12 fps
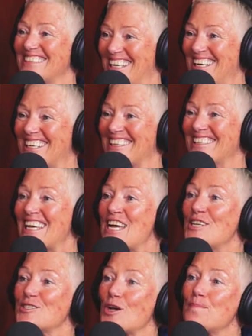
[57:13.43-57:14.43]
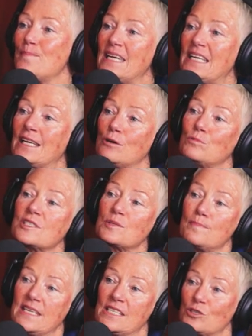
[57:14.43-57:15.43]
yeah. So Mila was
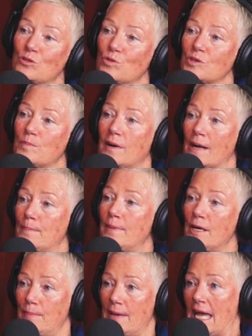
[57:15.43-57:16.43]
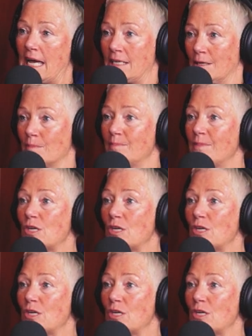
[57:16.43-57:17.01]
mentored by Pip Adam,